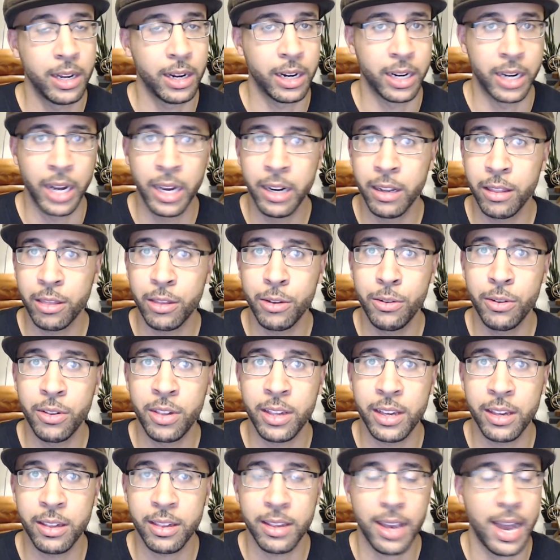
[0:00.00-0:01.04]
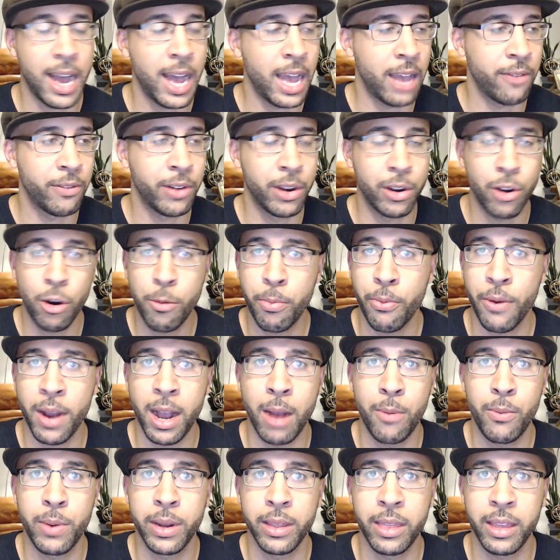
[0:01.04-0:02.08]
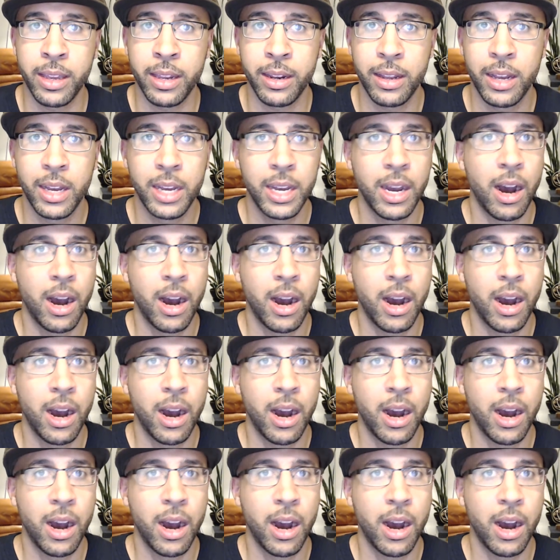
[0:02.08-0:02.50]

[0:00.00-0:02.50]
Gun enthusiasts. I have no problem with it.